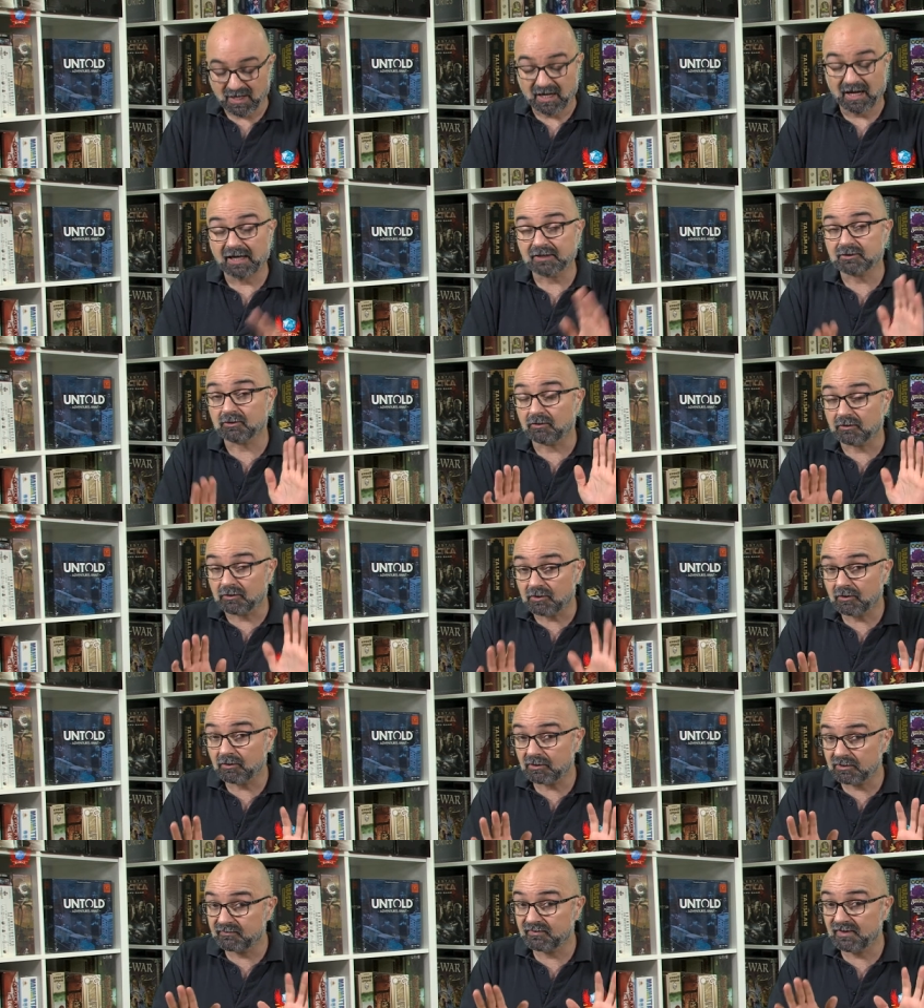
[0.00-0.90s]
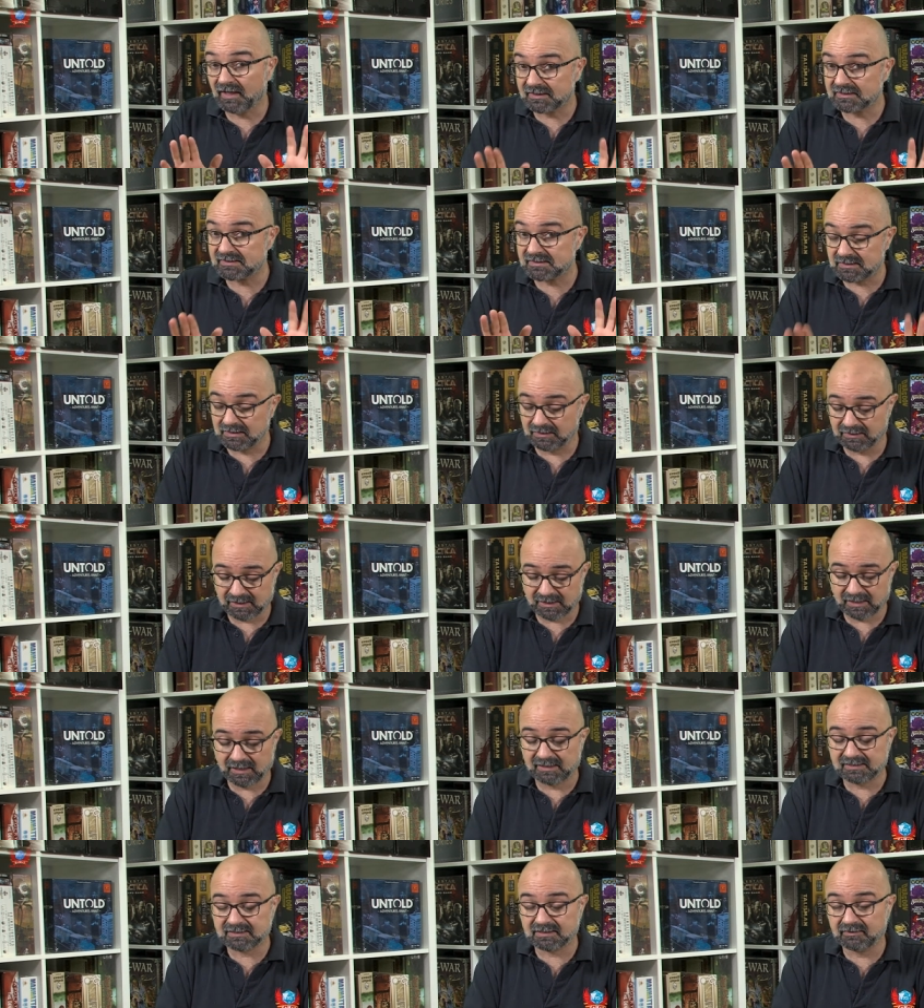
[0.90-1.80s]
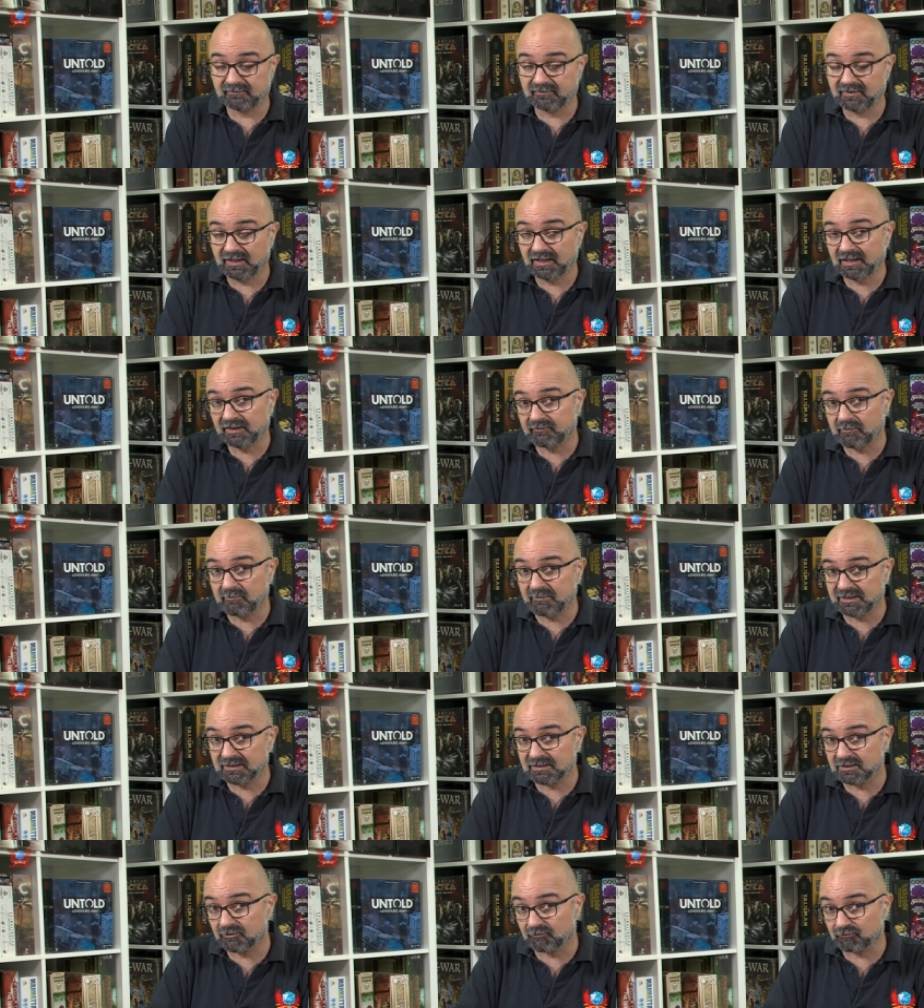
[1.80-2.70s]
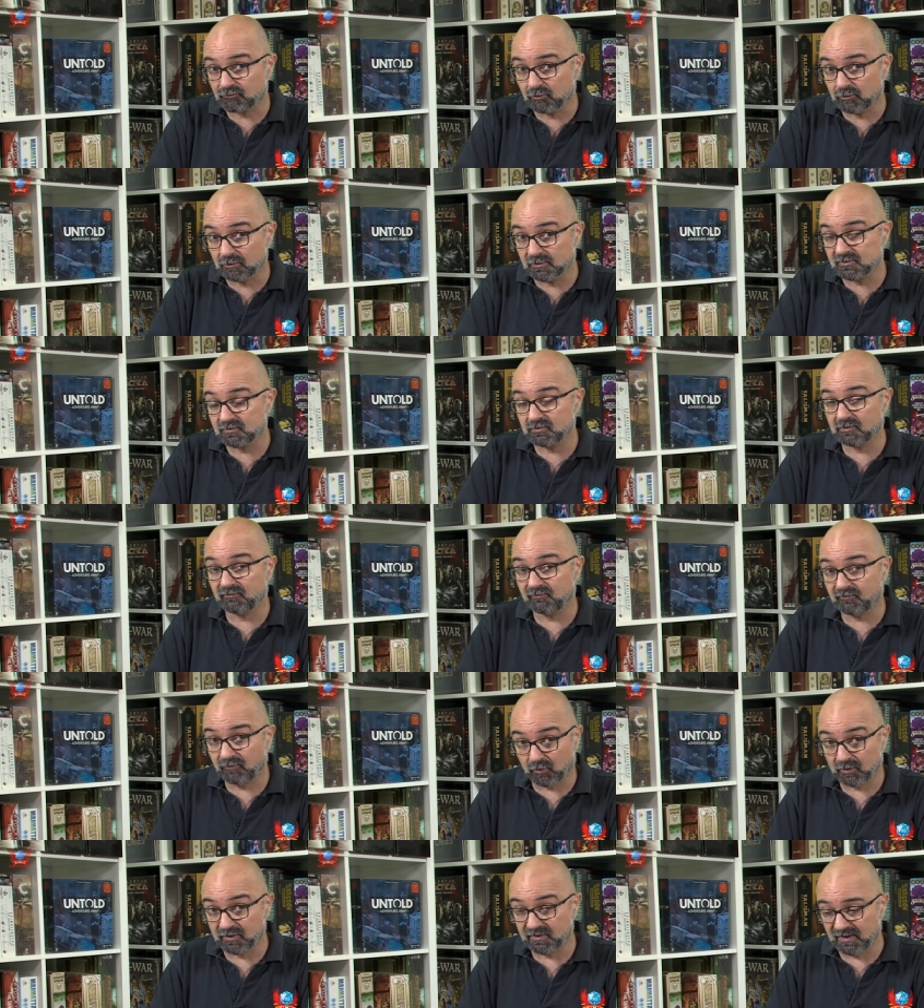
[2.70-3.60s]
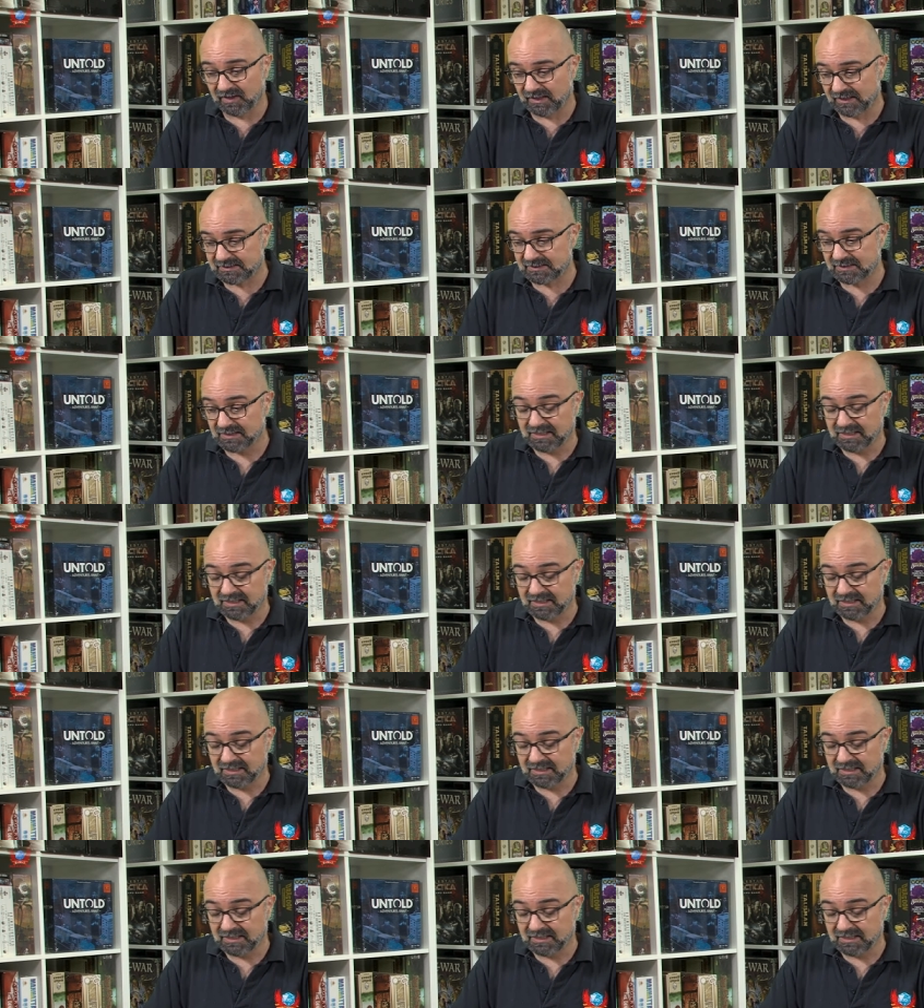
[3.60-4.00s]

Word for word: I don't know if that's still the case and if they have amended the rules to avoid that,